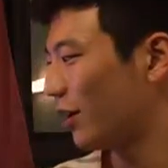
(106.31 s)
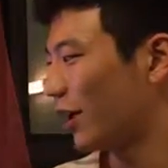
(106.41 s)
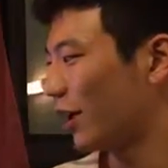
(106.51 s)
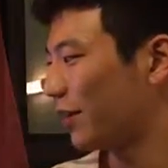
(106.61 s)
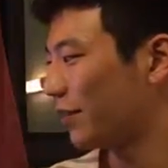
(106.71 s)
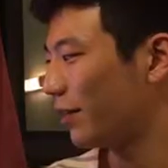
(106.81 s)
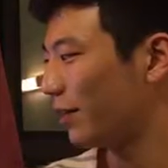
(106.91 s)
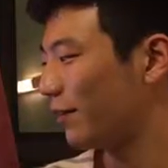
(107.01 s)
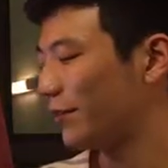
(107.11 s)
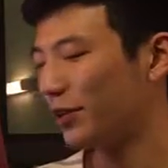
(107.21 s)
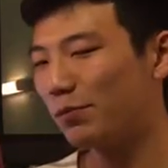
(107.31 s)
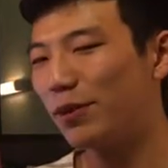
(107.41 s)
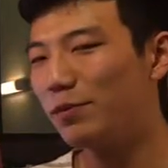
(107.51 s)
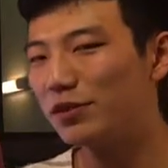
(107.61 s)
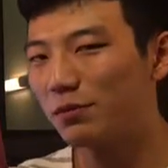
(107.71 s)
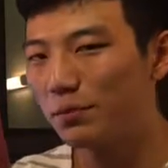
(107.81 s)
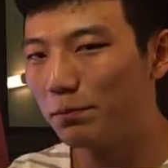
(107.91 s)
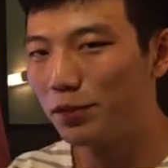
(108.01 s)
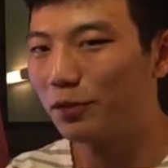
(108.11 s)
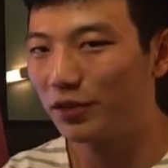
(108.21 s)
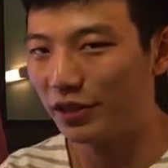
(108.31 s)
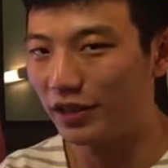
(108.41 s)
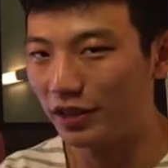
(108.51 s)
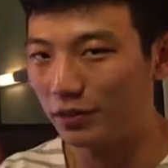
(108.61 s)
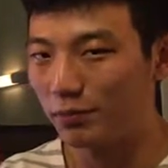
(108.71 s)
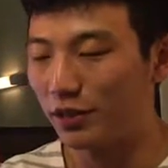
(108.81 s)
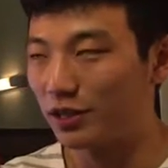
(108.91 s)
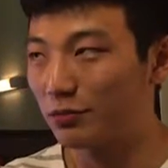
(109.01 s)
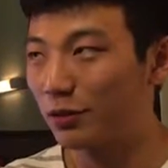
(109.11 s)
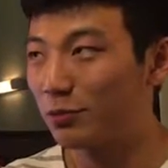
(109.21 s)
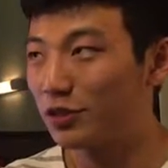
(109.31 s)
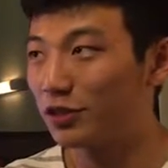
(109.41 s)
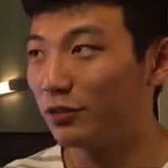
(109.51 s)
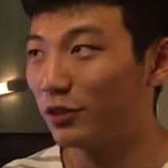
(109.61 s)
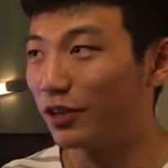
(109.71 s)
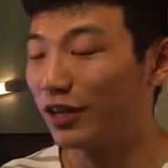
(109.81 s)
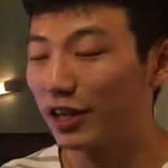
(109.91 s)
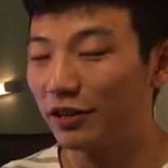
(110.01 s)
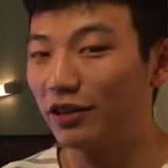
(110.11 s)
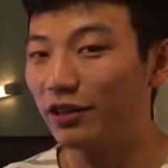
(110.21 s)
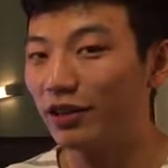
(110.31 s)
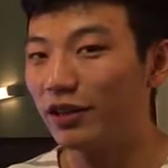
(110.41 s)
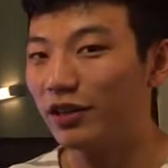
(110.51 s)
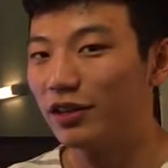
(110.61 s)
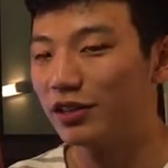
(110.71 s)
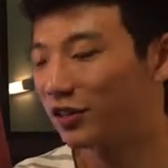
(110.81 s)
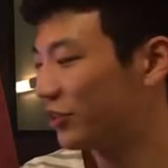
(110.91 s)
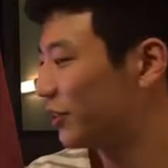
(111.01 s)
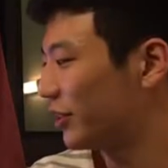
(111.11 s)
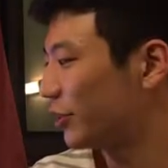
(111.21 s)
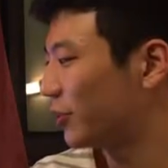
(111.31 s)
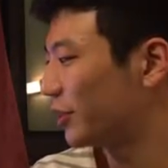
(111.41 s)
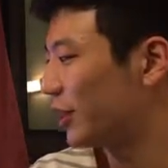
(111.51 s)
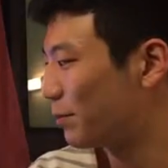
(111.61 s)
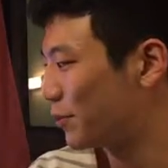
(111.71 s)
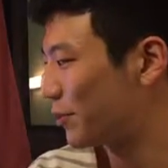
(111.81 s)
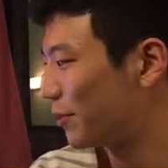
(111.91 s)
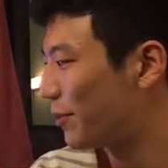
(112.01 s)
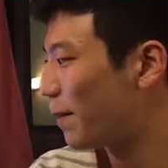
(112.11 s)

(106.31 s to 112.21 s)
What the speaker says: And there may be some impurity in plasma which can seriously lower the temperature.